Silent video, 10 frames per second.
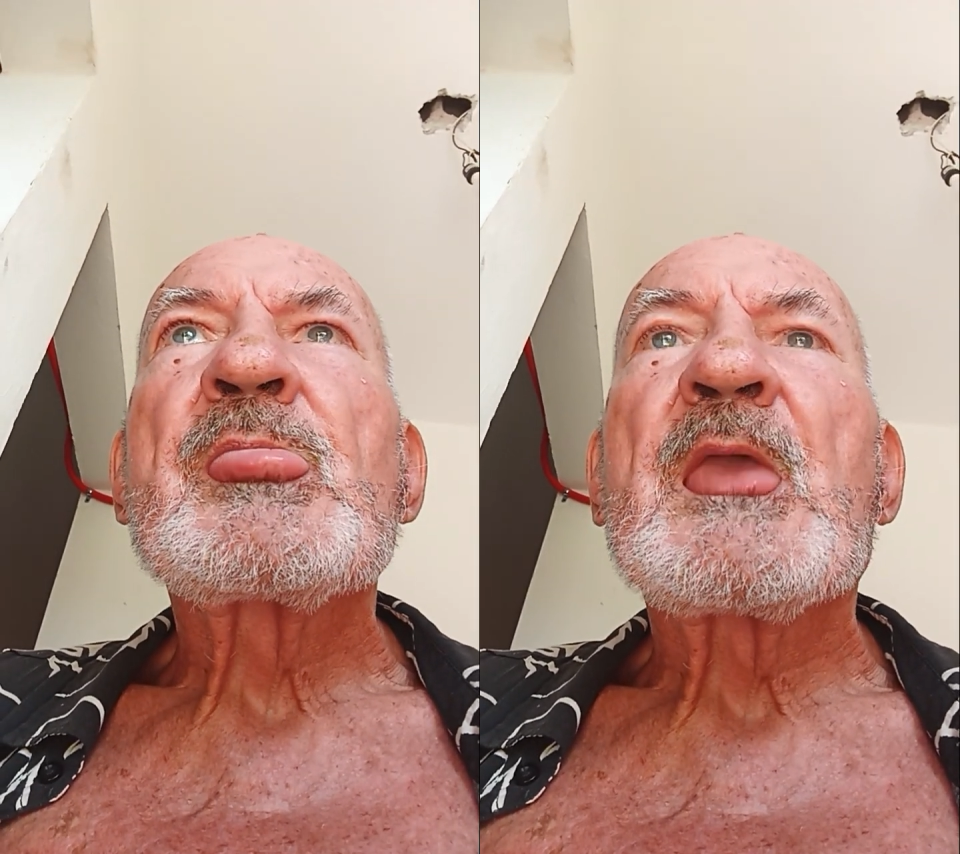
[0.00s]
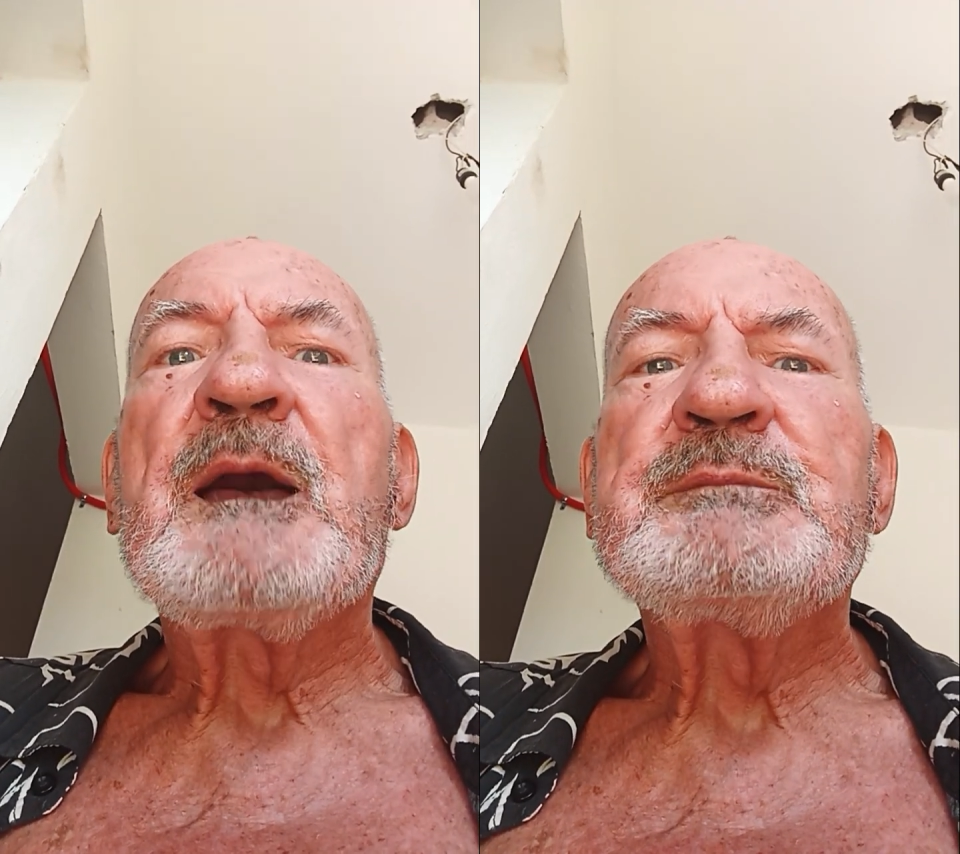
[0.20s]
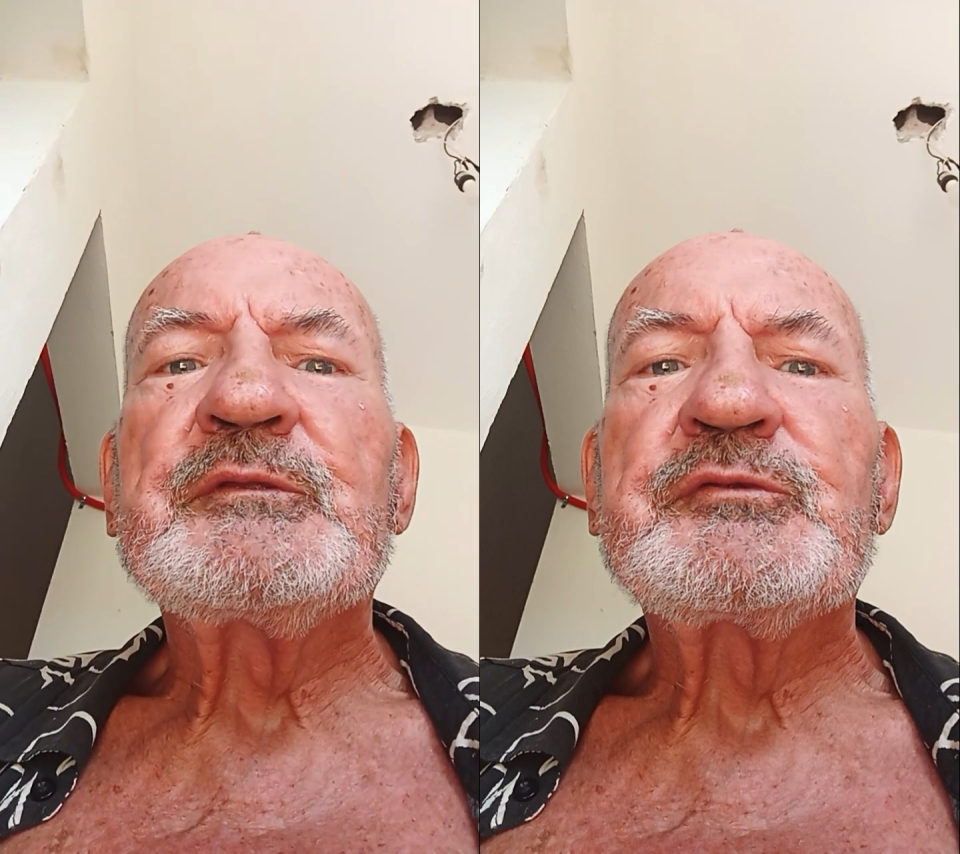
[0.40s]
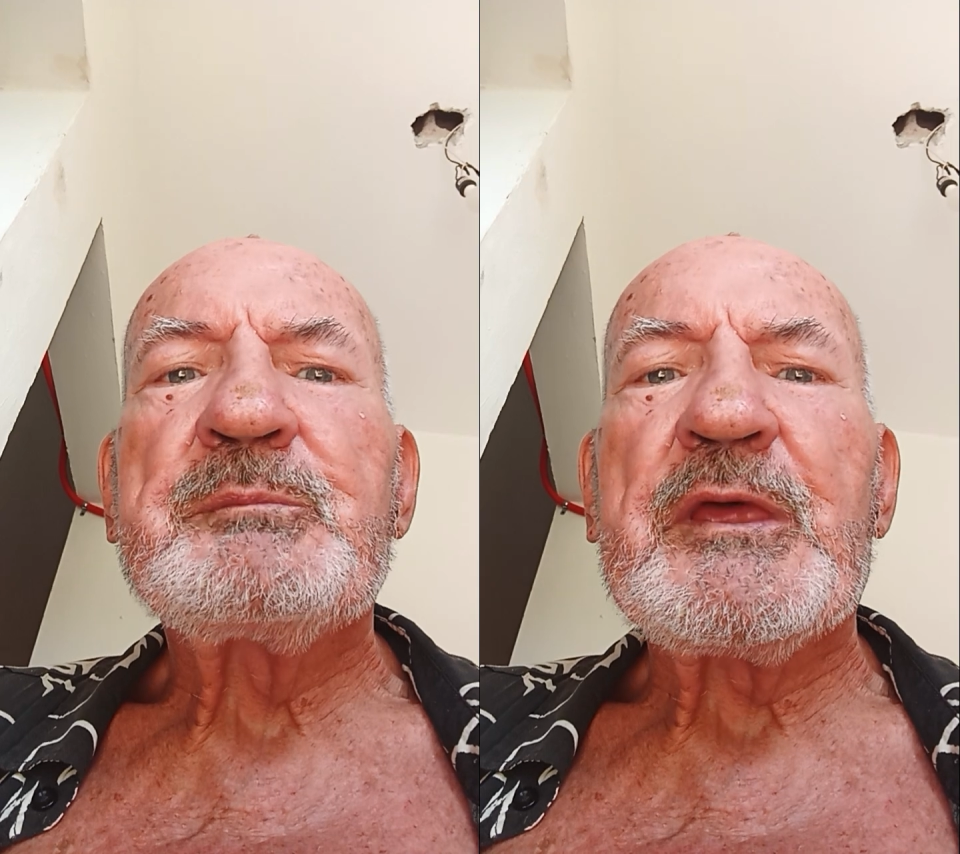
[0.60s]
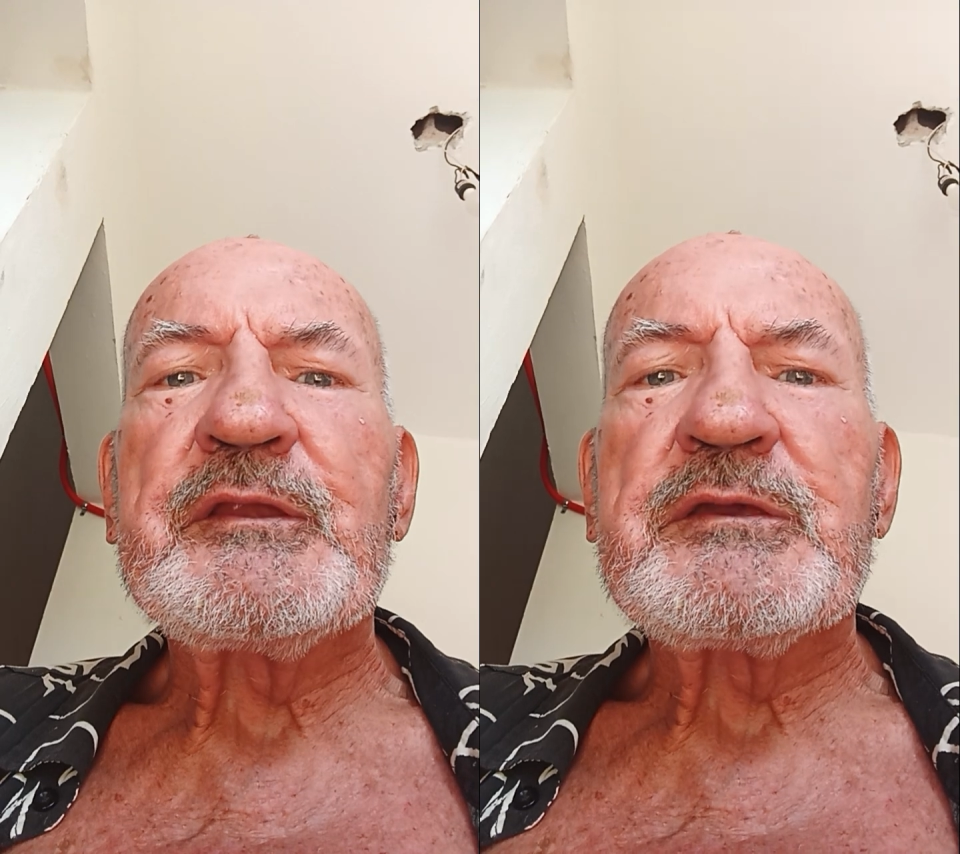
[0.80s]
I've been
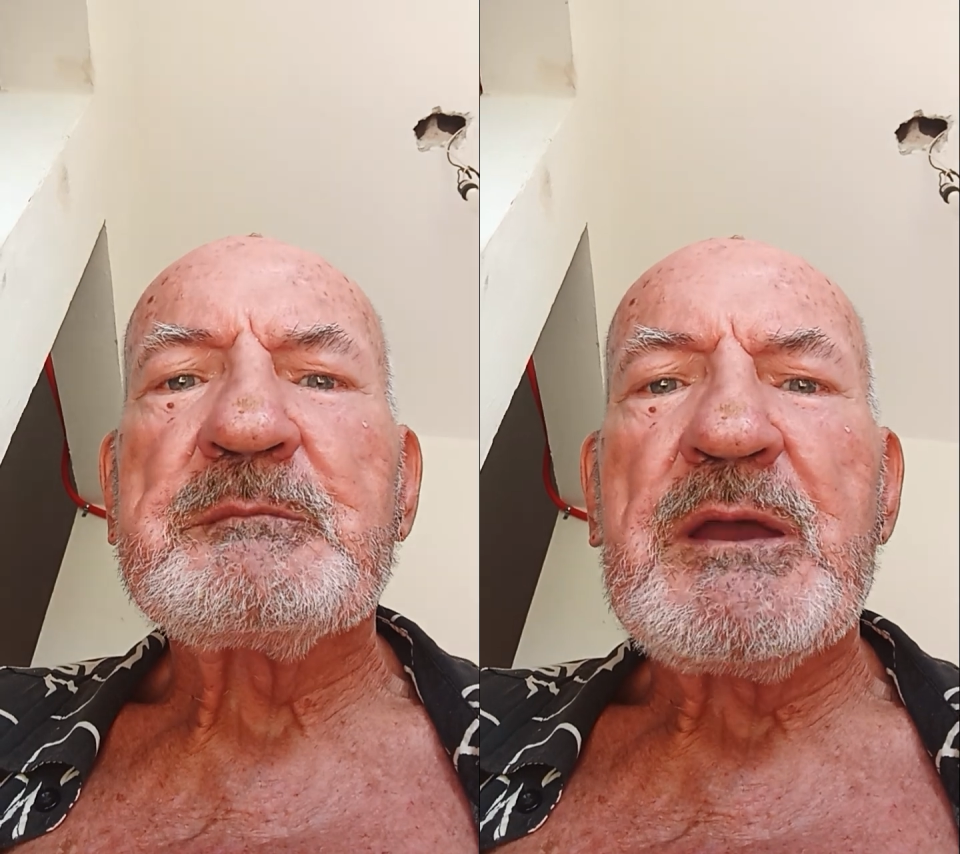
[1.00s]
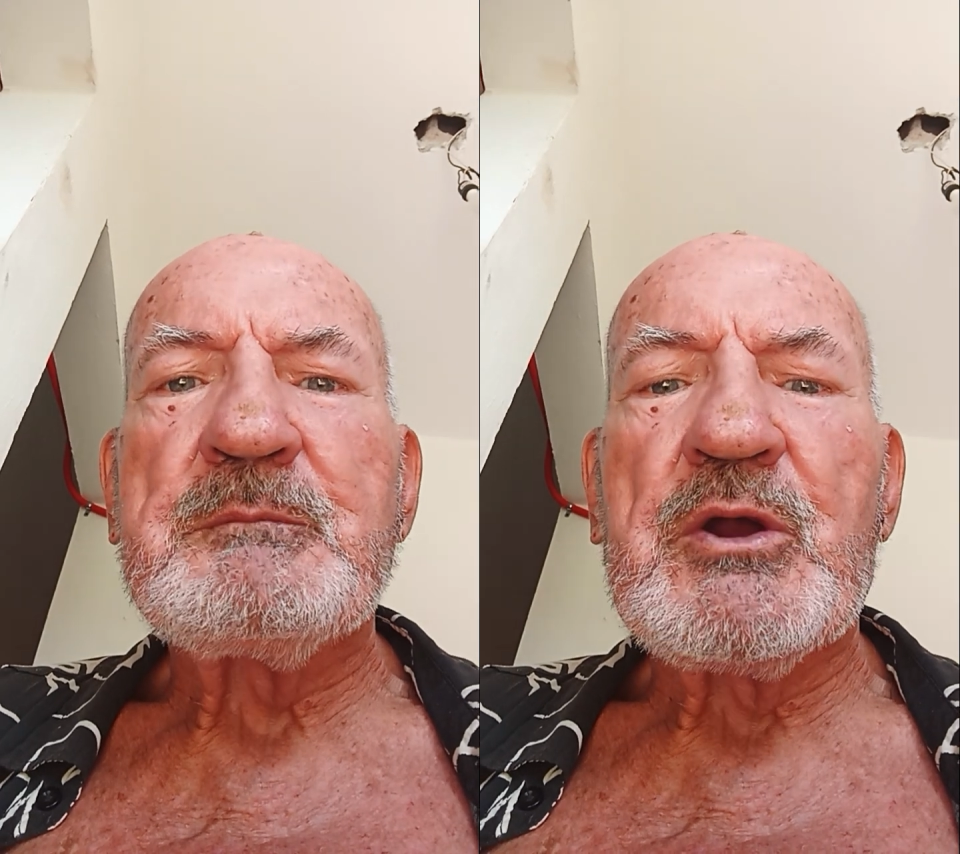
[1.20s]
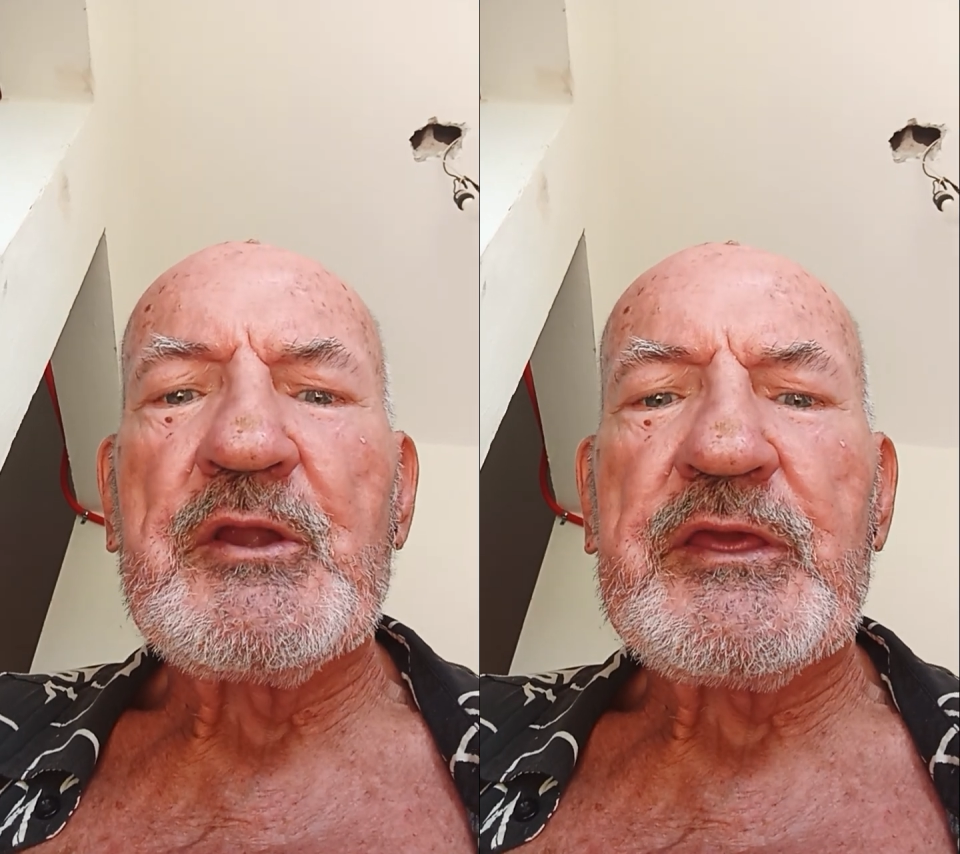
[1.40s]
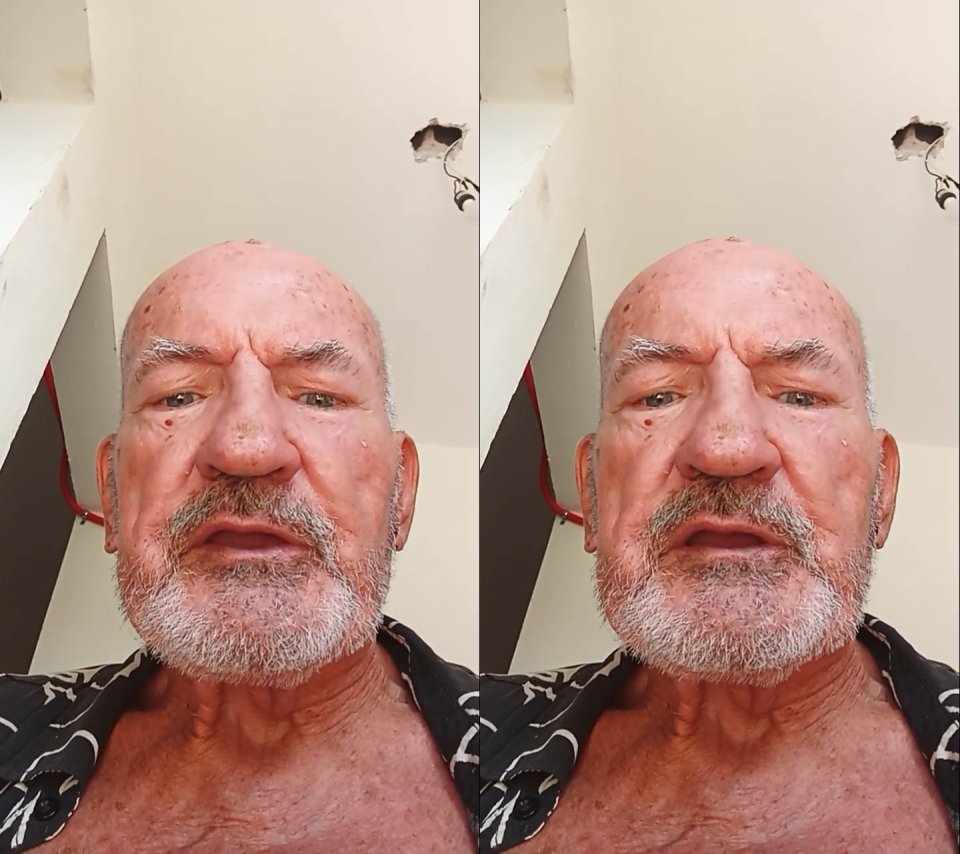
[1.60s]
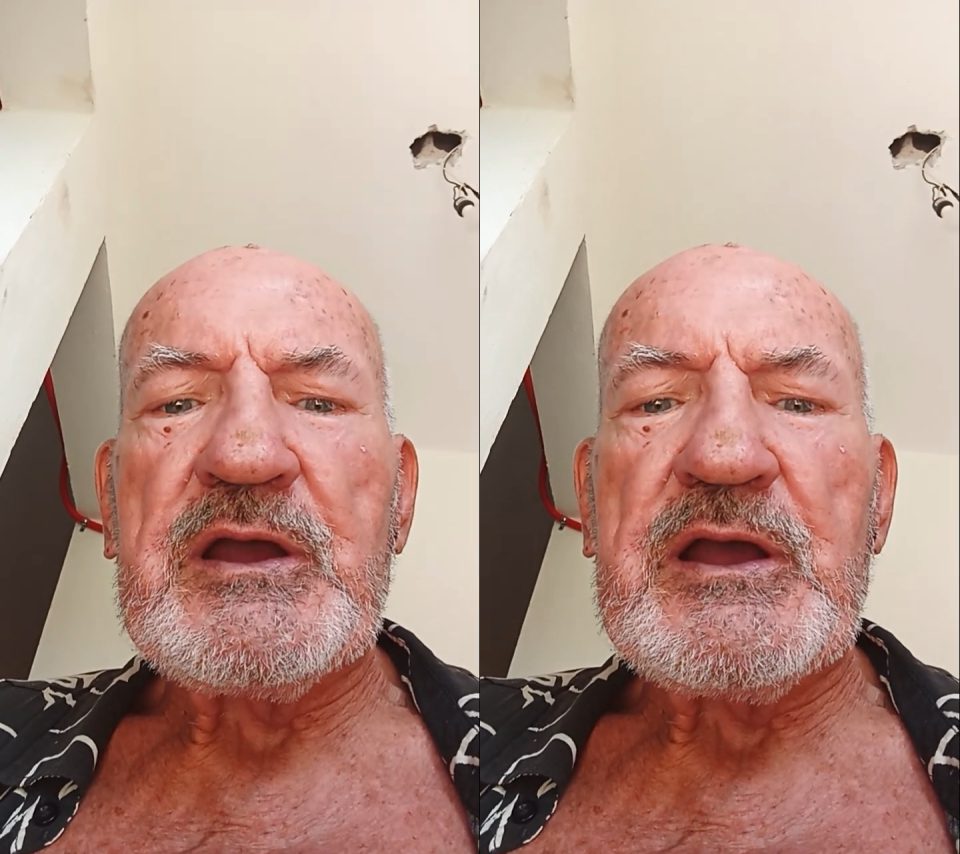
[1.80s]
spending my morning